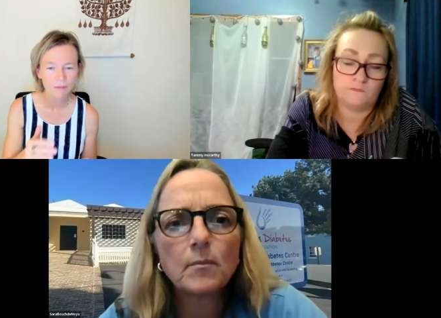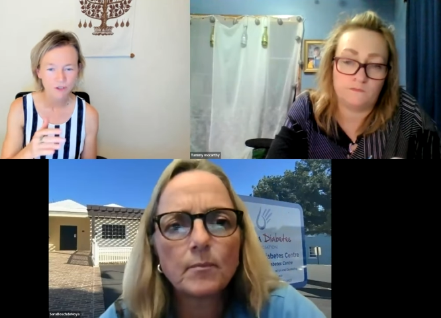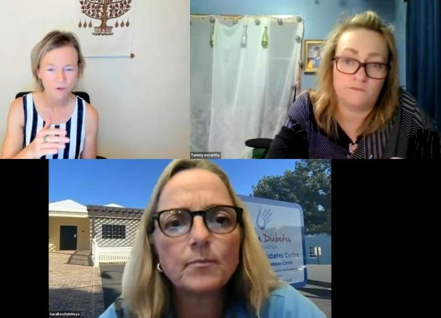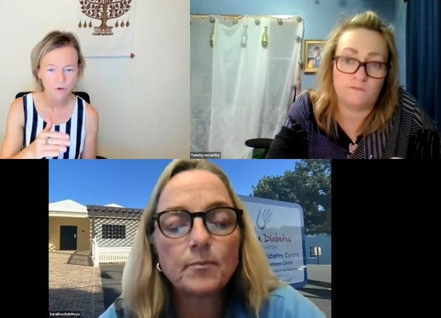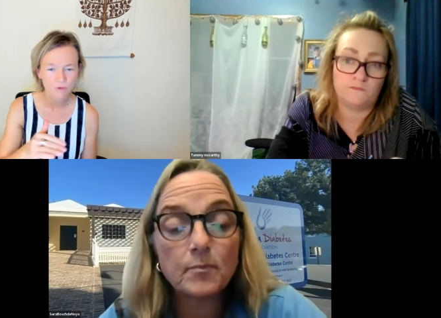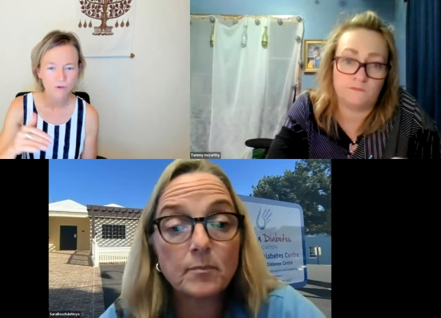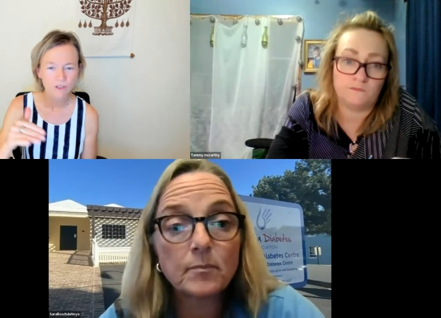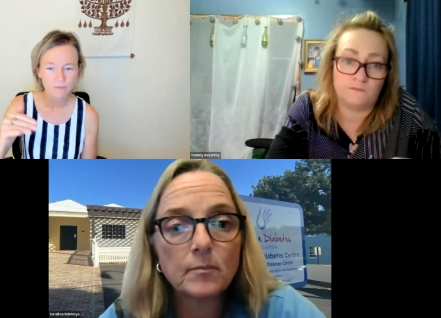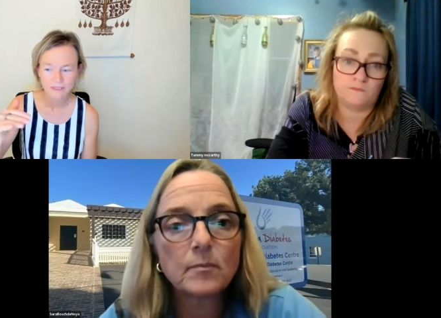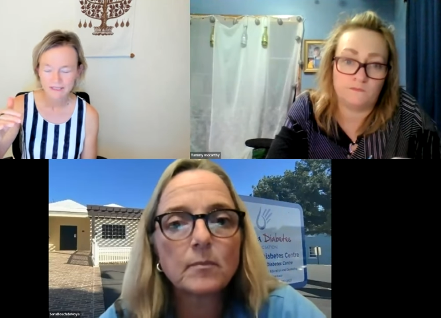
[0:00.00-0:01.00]
Speaker 1: to go through those
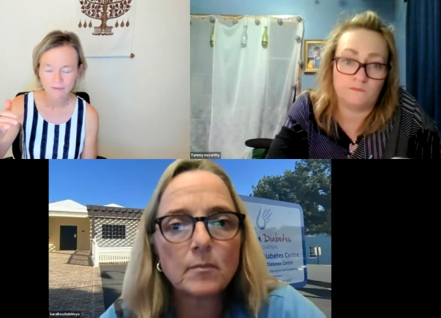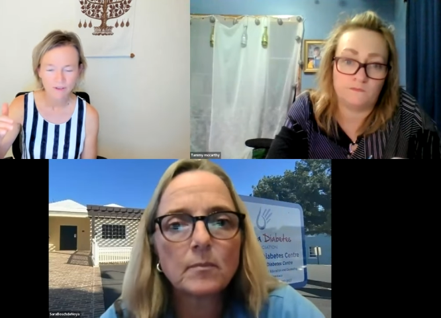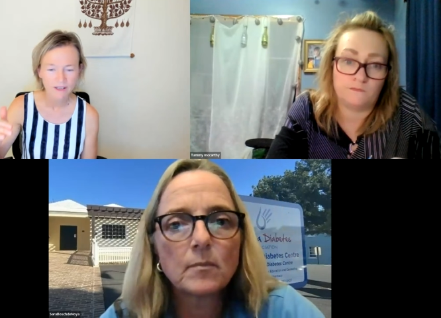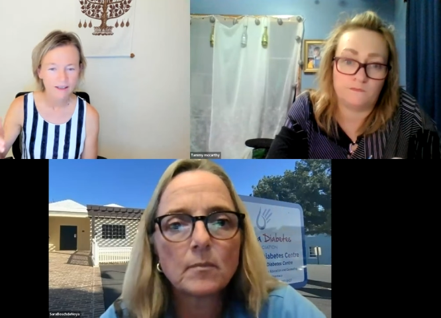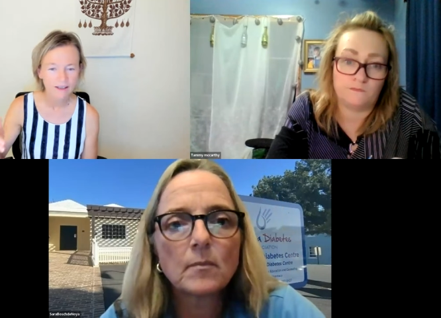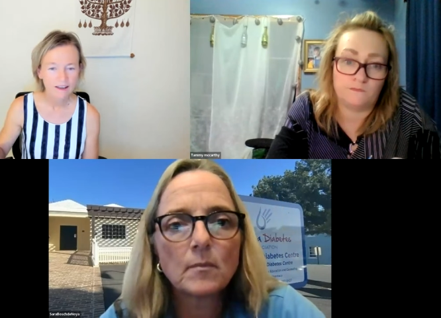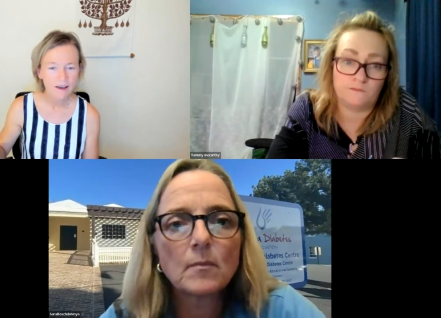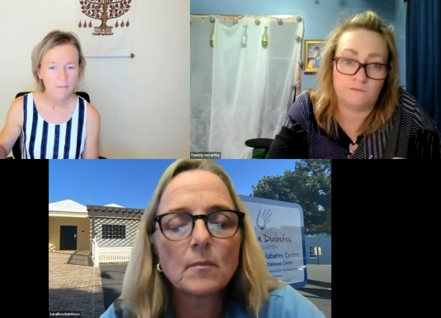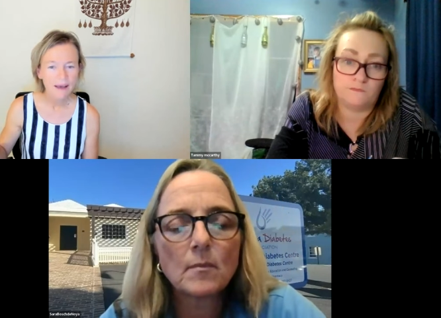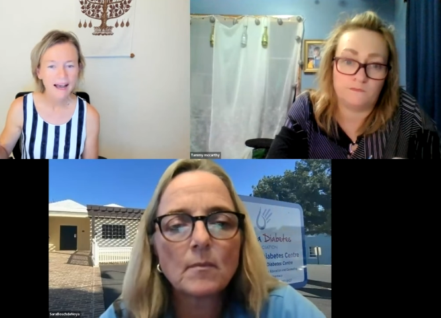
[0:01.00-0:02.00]
specific
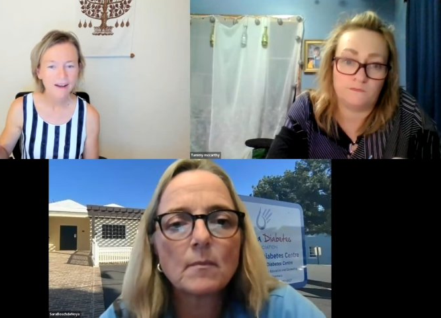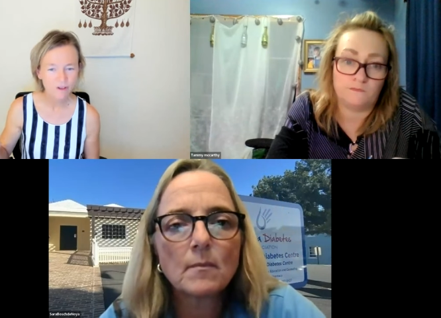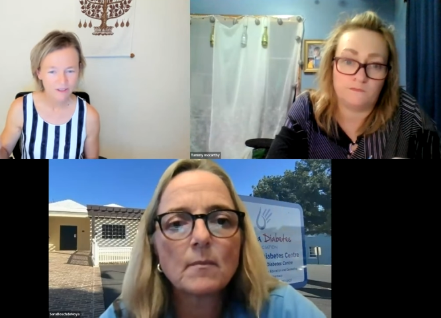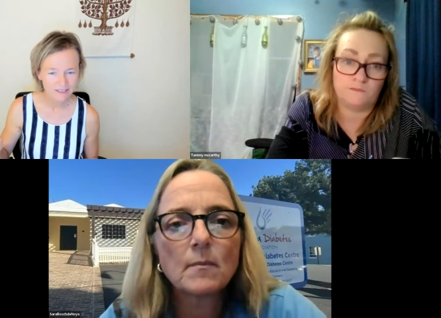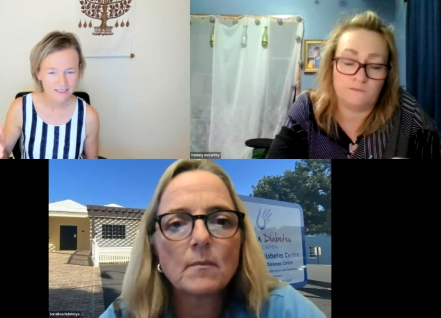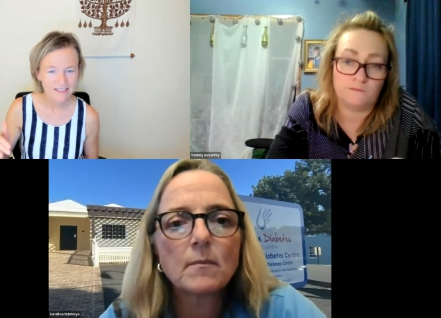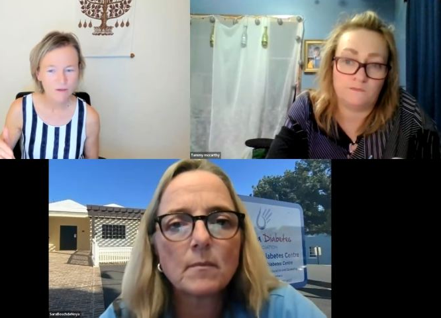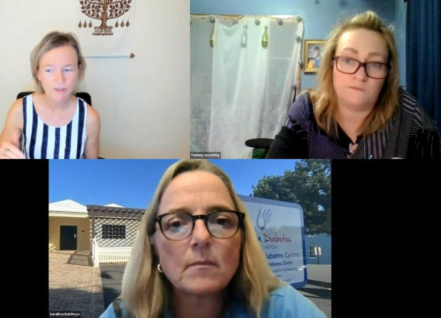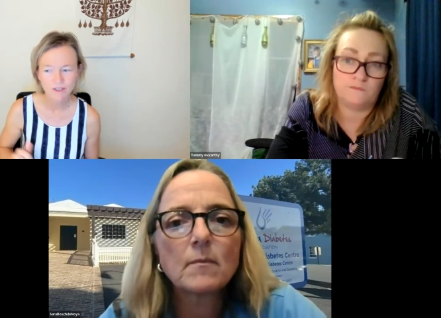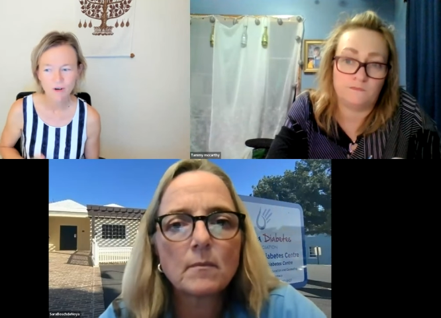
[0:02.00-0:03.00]
patterns to see
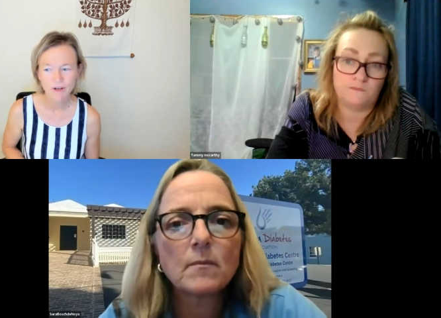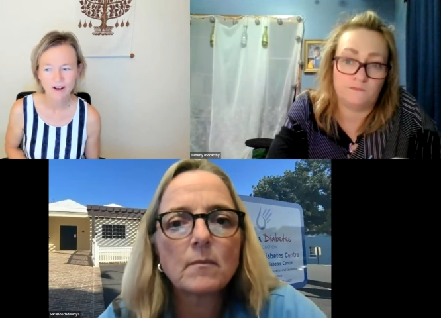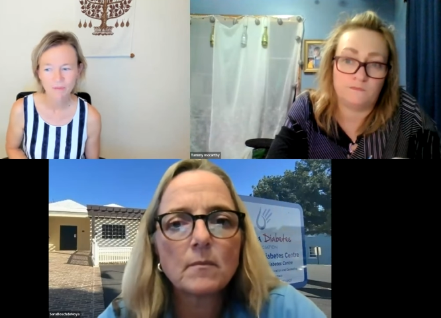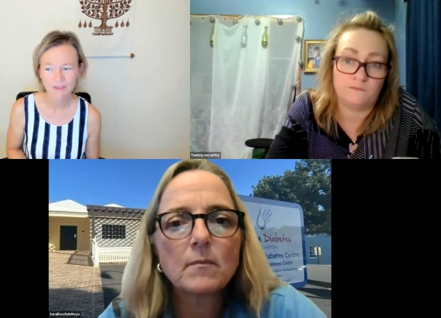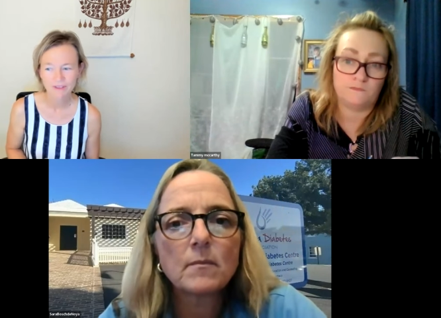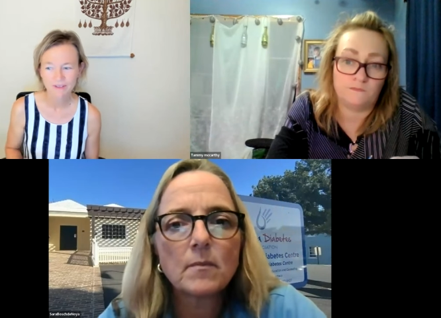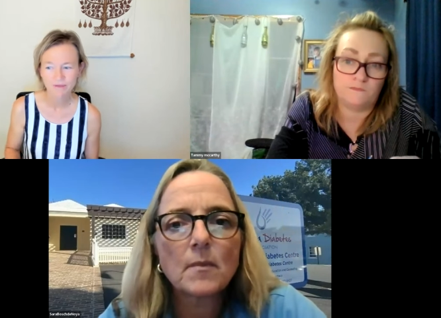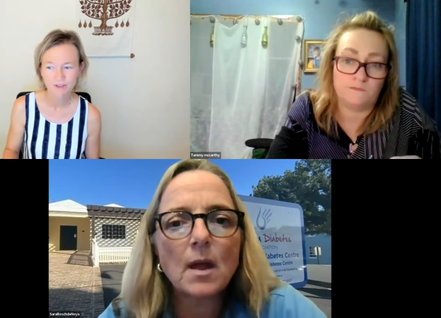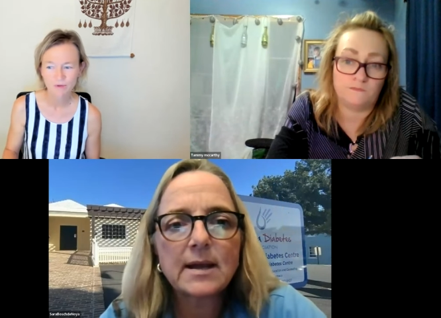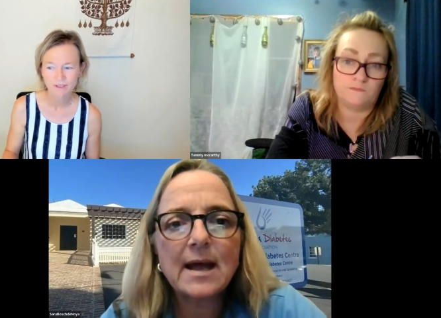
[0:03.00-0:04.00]
what's going on with
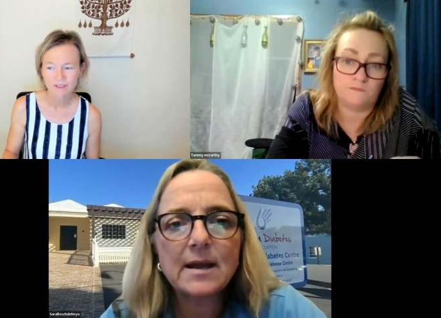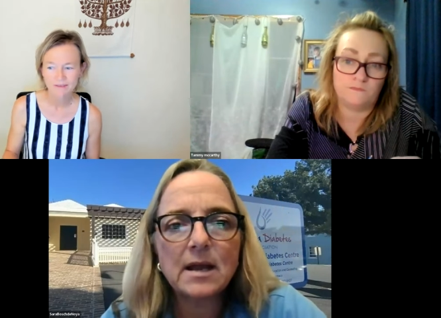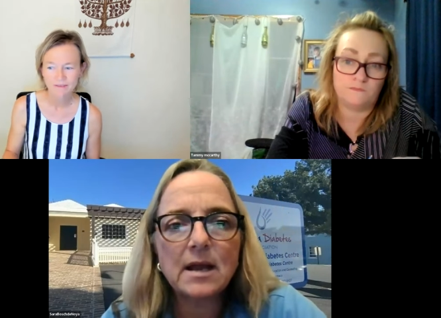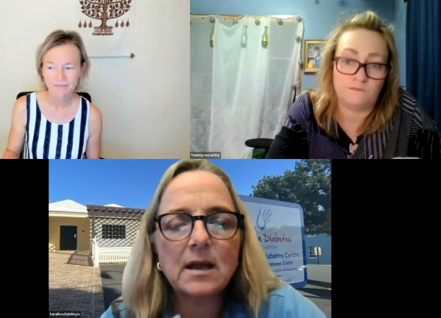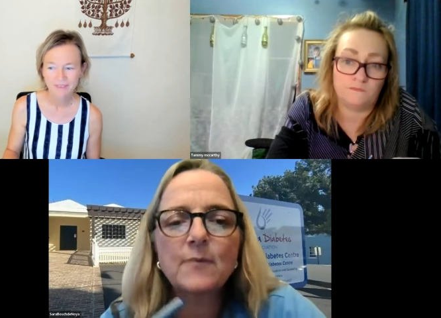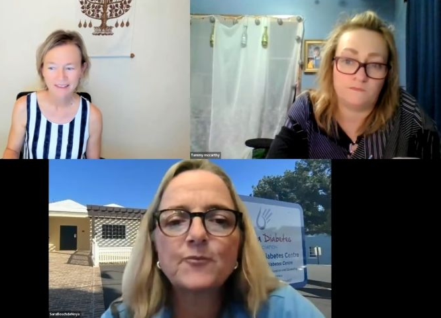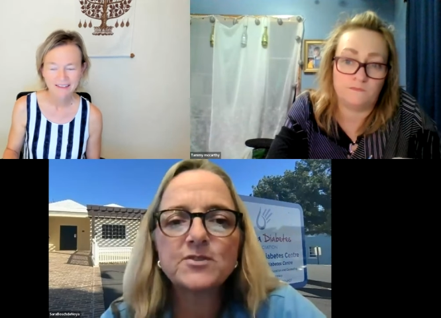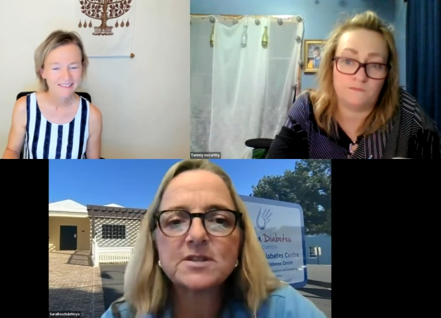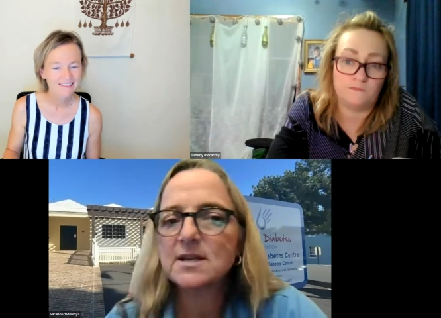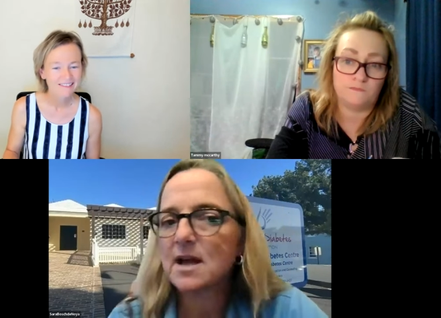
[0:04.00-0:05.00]
Speaker 2: individuals. Can't
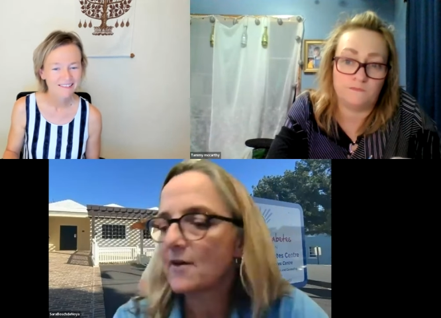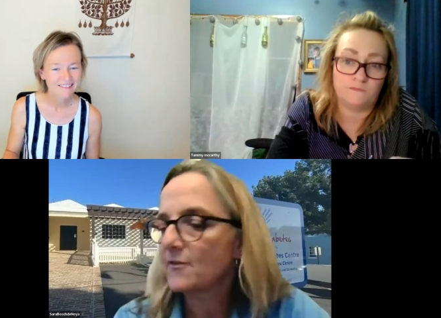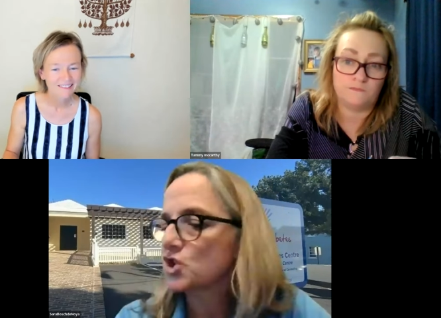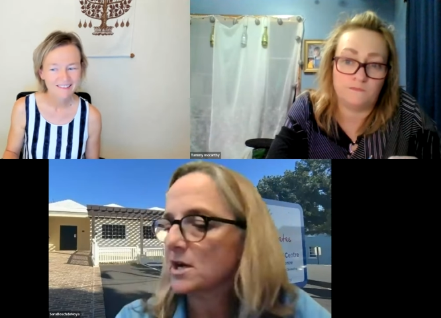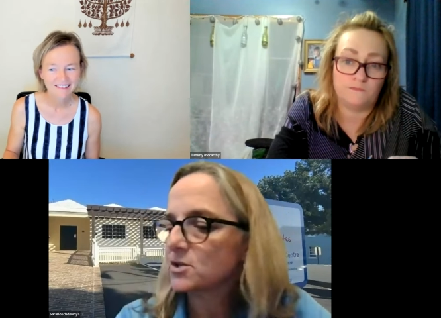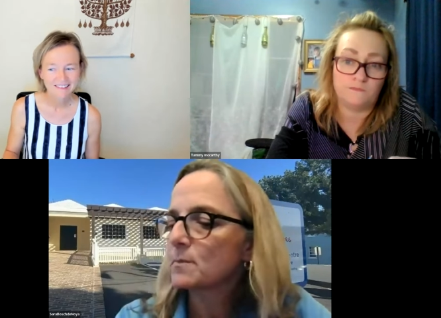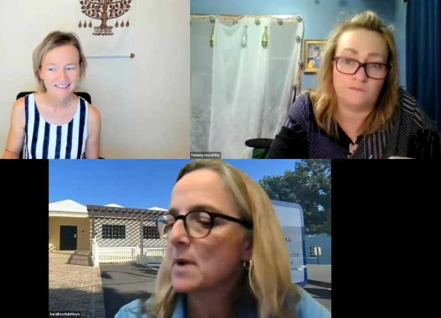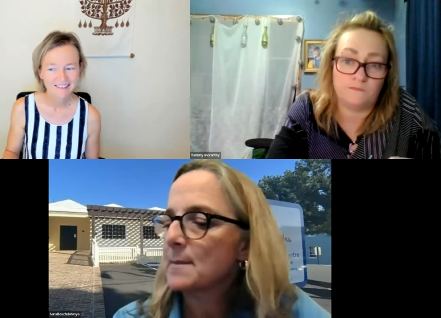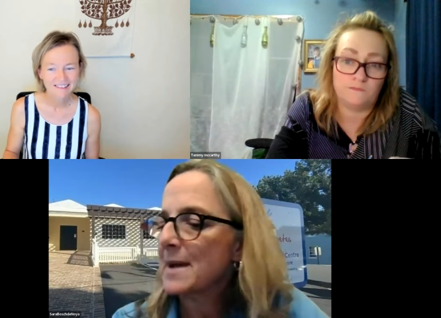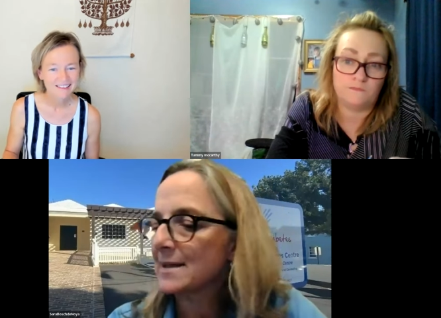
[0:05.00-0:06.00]
emphasize. I have checked on
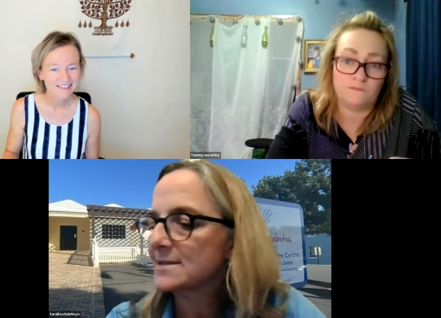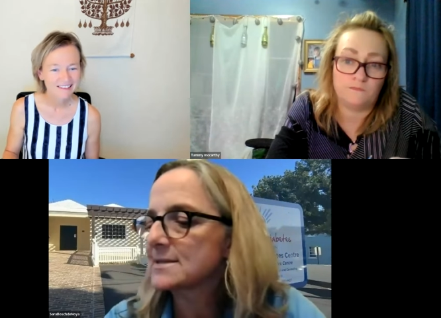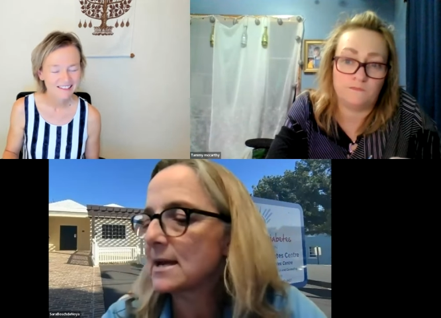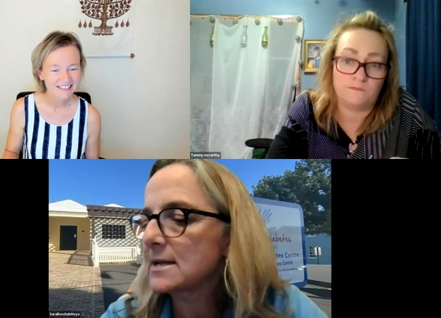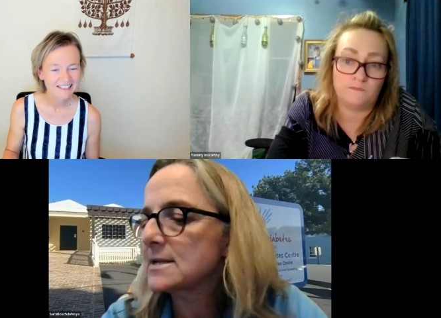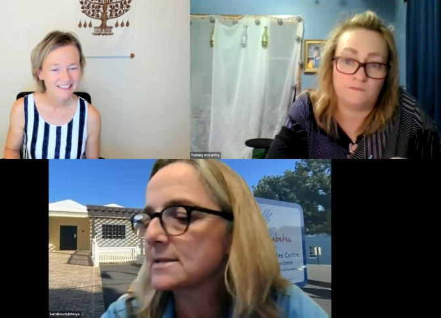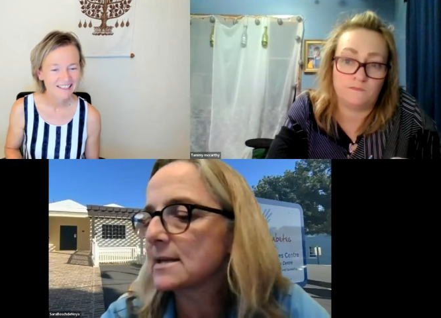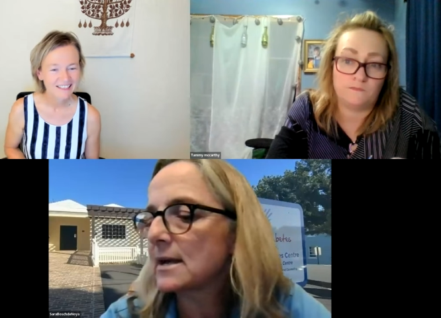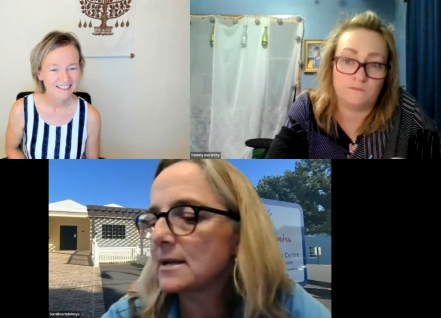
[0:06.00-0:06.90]
my math. That is that